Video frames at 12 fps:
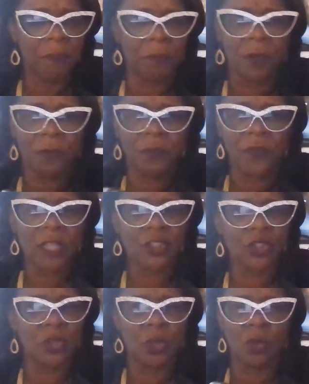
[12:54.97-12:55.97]

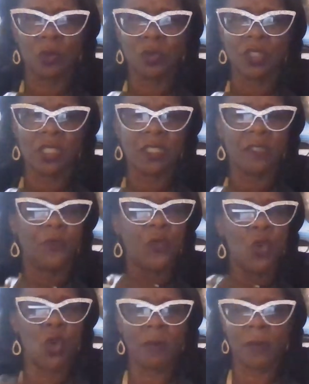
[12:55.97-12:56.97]
professional, just
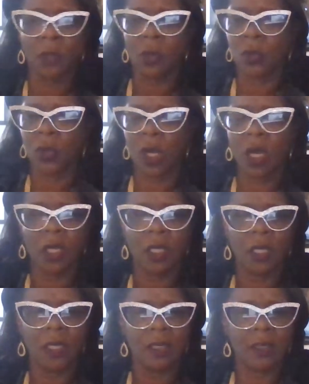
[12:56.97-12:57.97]
formal
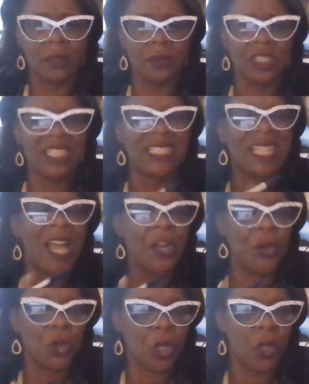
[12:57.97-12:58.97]

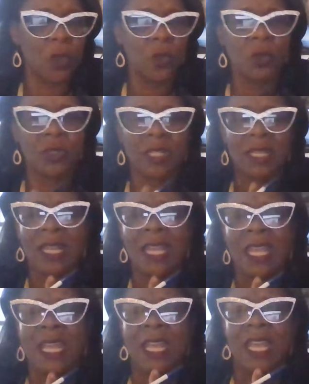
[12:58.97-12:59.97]
designer clothes, and
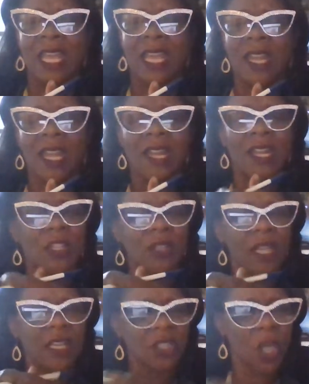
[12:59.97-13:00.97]

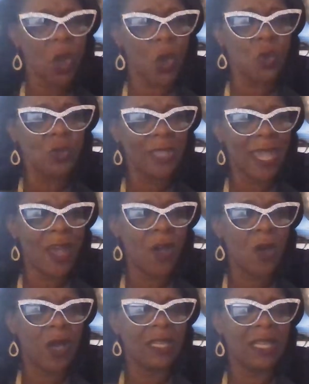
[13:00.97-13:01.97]
they toned down
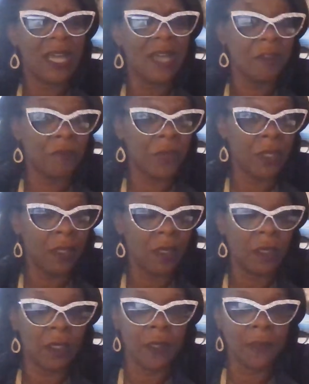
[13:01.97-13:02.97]
a lot of
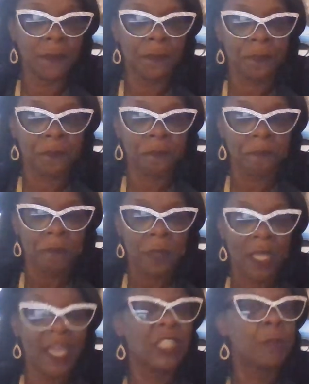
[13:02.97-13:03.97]
the
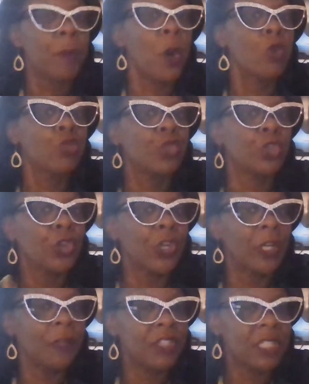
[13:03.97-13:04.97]
exposure
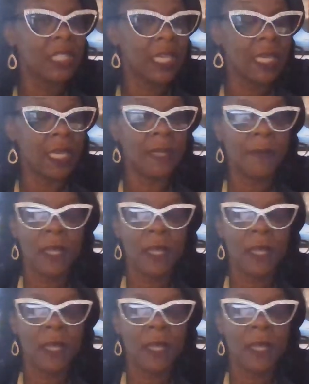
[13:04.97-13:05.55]
of skin.